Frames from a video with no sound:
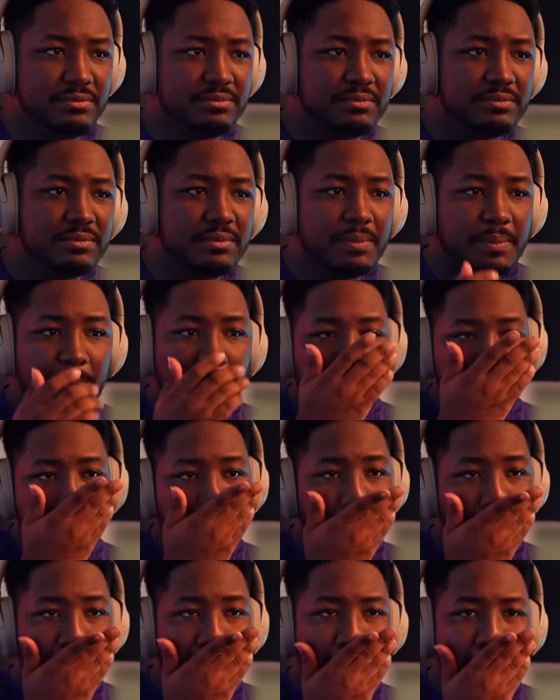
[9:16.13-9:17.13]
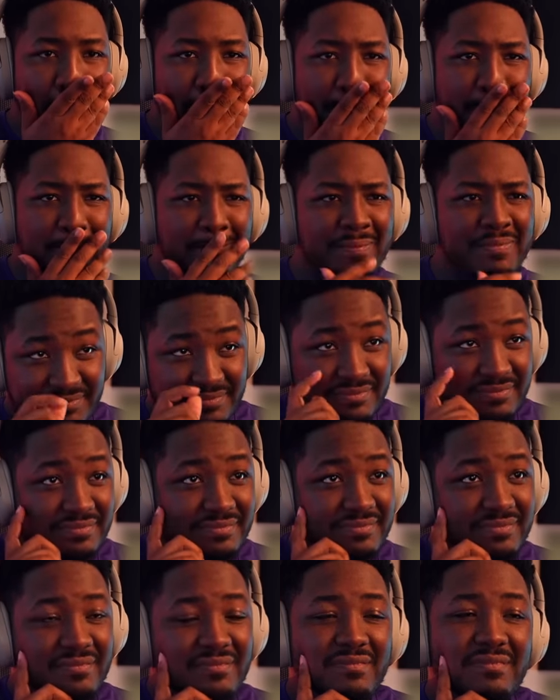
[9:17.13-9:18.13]
Oh, did you
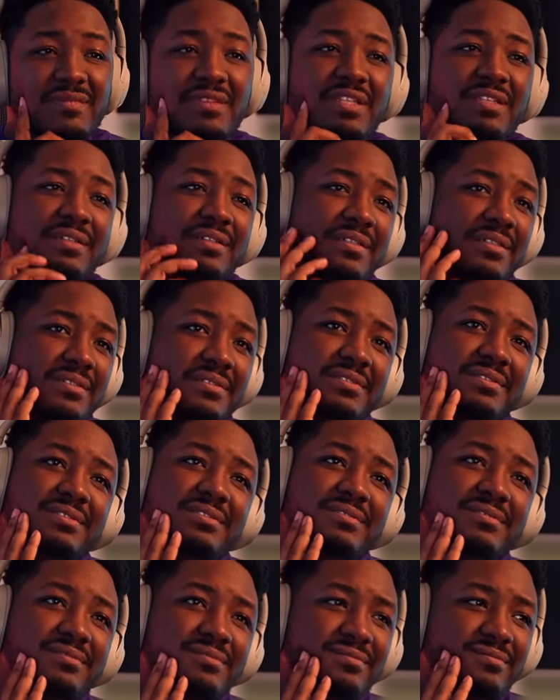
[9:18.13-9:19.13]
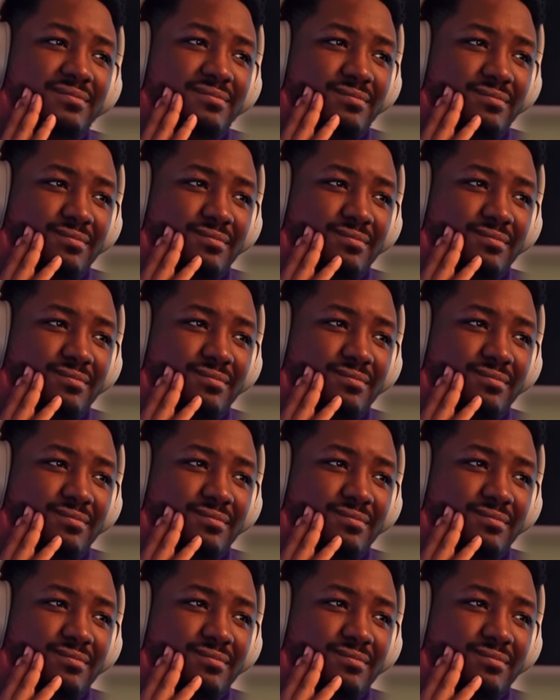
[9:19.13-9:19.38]
go get the camera first?